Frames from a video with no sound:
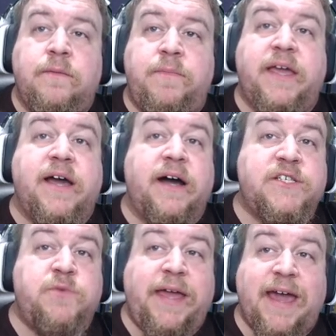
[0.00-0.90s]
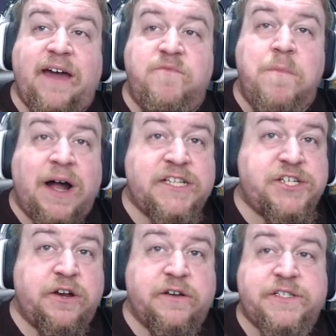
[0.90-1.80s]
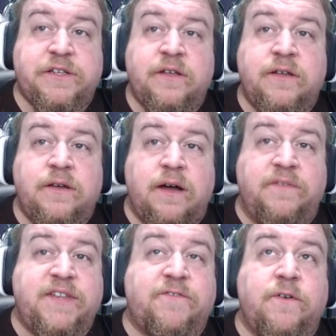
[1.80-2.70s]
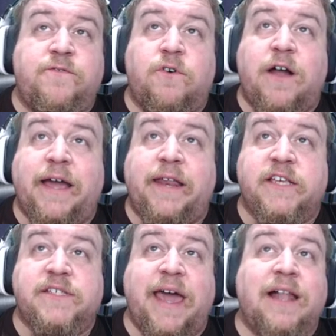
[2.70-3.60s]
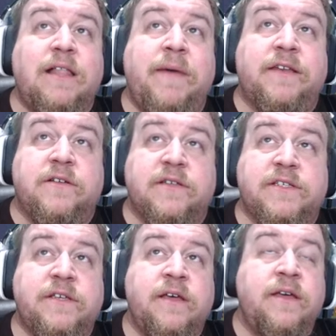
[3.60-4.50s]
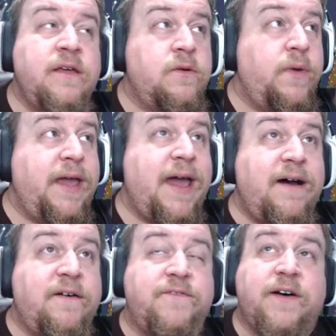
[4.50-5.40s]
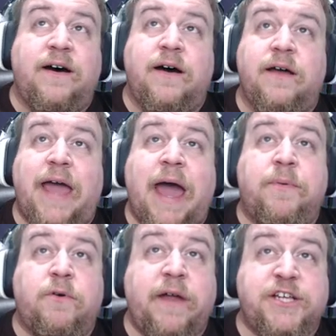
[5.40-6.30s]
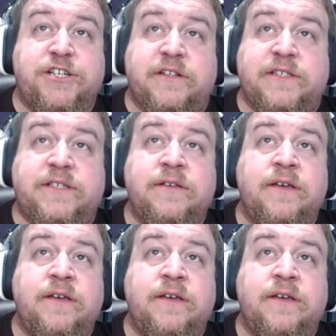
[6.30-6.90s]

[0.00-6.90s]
Because we have monsters of different varieties, elementals. We have aberrations.